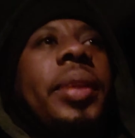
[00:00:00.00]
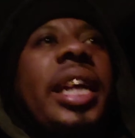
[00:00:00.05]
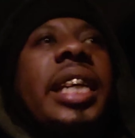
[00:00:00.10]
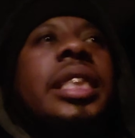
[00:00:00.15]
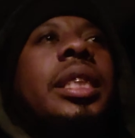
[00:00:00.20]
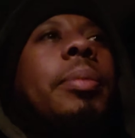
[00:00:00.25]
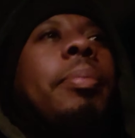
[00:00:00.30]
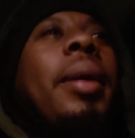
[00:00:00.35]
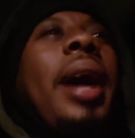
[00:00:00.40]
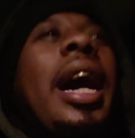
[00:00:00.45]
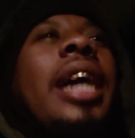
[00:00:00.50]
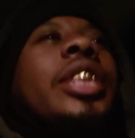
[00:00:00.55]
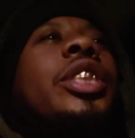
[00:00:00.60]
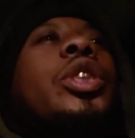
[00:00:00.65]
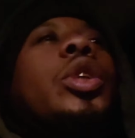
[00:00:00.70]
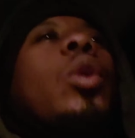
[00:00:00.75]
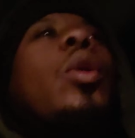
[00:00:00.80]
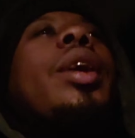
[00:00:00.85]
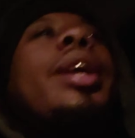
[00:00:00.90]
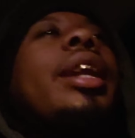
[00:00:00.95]
It's about
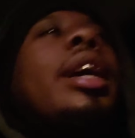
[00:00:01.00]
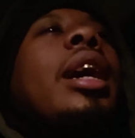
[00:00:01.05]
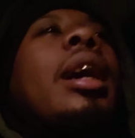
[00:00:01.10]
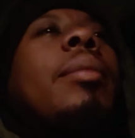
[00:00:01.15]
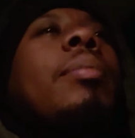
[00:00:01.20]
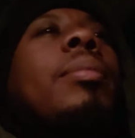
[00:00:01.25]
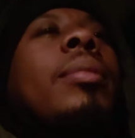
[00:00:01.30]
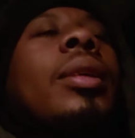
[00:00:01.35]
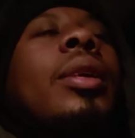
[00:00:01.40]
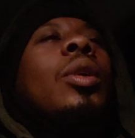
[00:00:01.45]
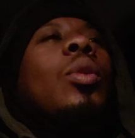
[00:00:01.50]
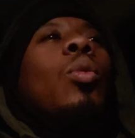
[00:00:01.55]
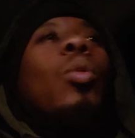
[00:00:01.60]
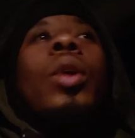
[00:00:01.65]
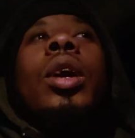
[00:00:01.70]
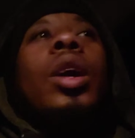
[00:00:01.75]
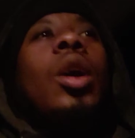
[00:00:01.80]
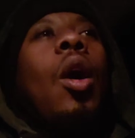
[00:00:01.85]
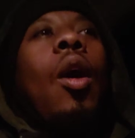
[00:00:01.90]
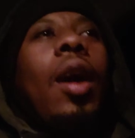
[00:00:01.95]
showing up
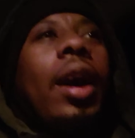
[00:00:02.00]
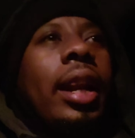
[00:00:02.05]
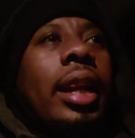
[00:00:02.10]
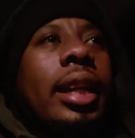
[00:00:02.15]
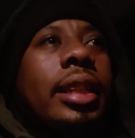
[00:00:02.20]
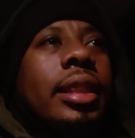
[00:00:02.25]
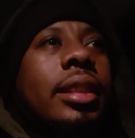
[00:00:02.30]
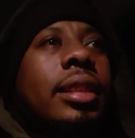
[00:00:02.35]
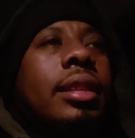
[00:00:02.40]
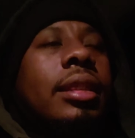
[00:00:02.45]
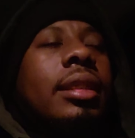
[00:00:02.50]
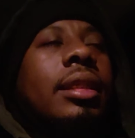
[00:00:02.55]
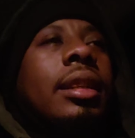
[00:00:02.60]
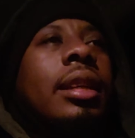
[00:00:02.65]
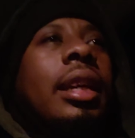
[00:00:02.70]
regardless.